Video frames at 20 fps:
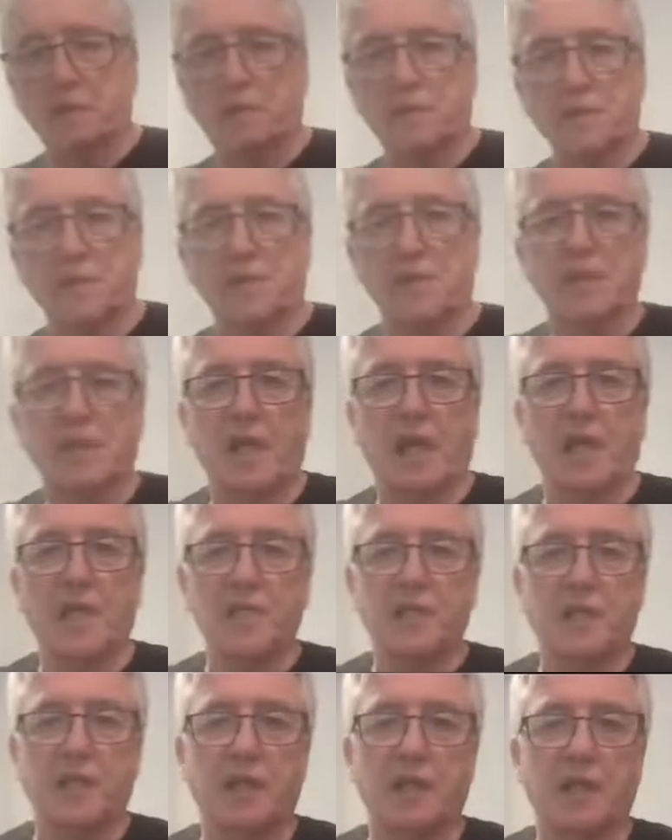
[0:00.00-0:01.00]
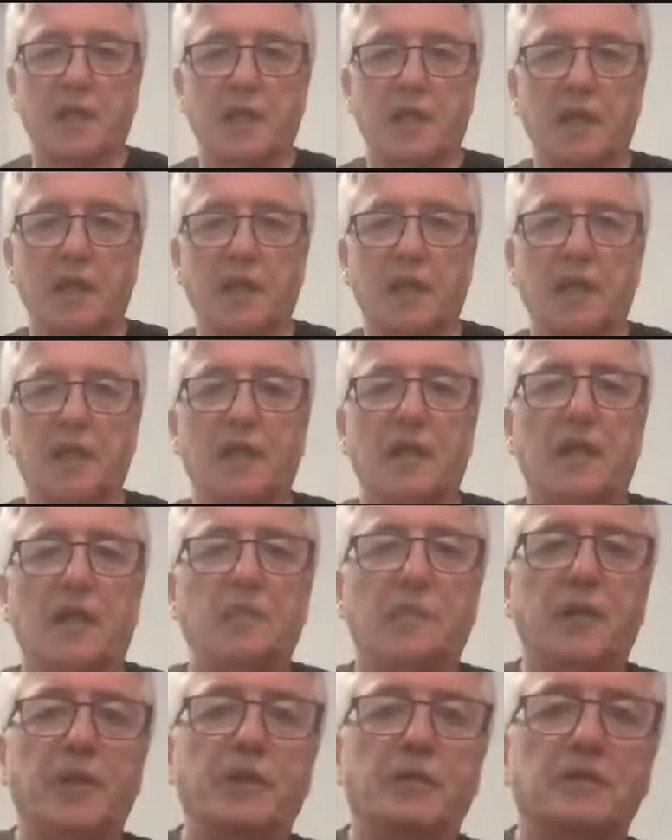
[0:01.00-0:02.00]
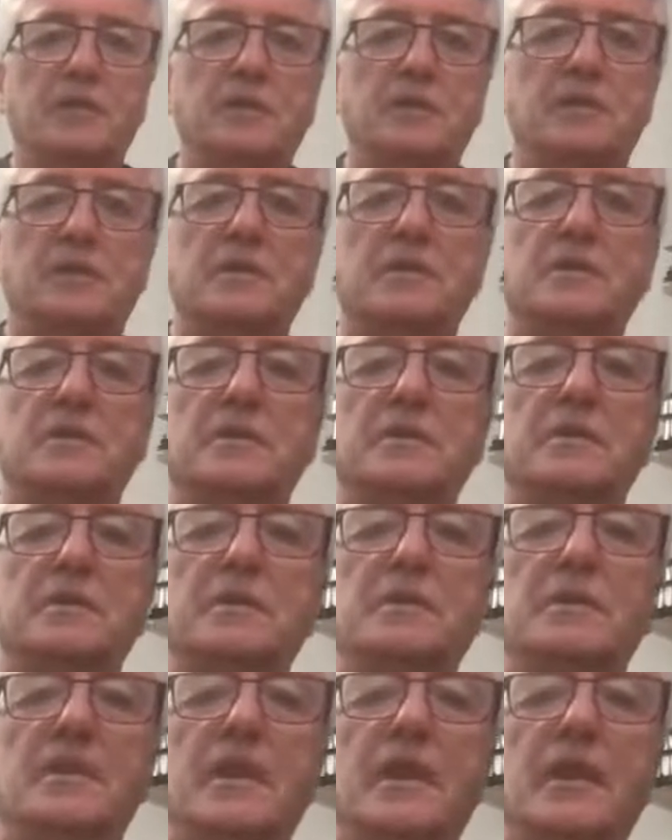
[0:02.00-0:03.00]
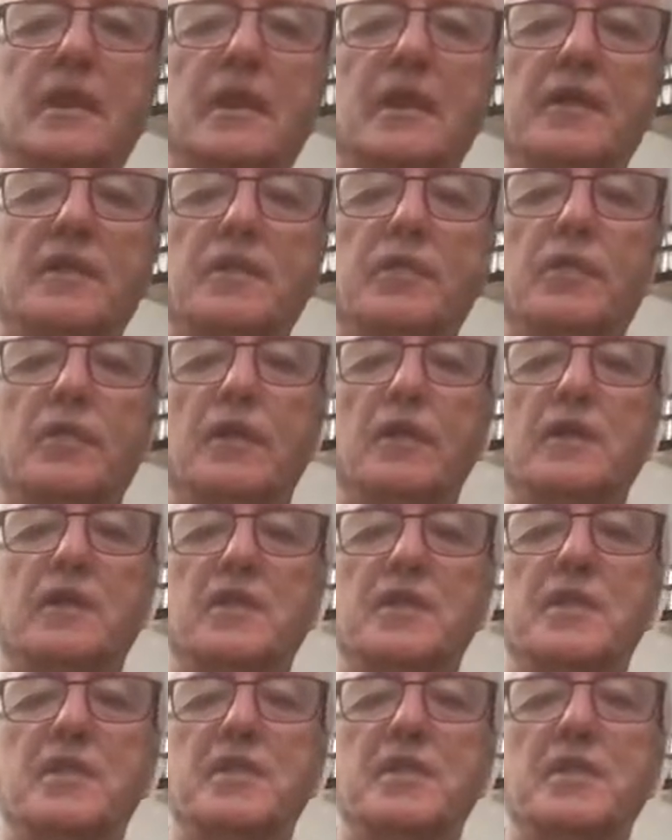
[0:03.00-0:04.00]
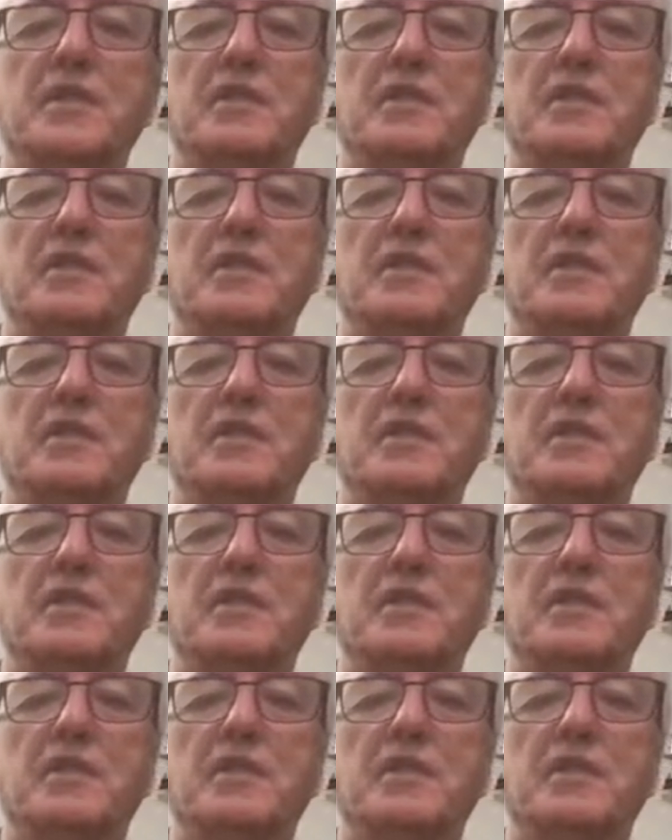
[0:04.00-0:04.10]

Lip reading: was asking about the rollers